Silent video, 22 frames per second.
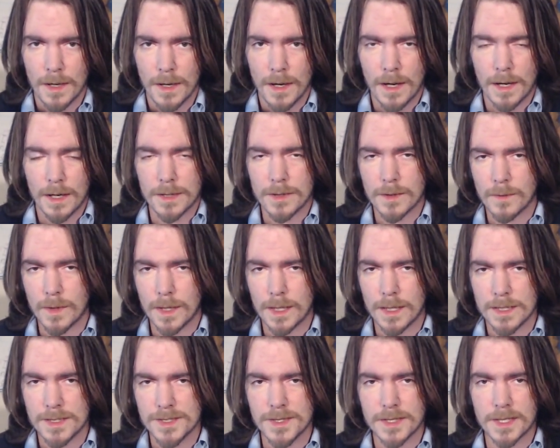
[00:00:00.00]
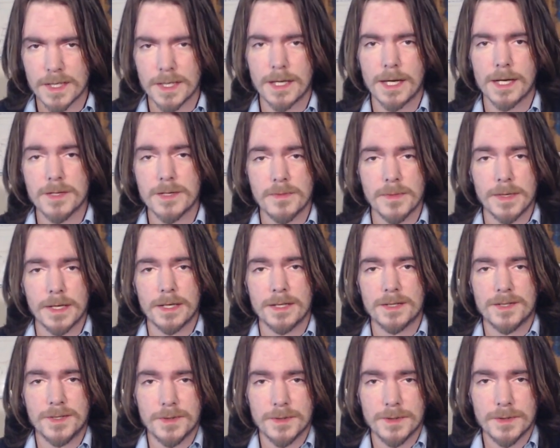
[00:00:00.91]
Otherwise, you can catch me
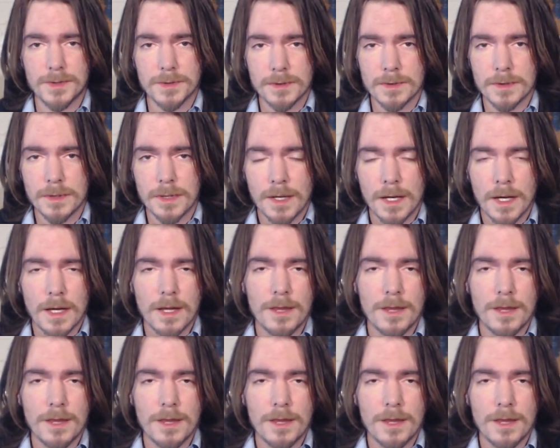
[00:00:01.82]
as usual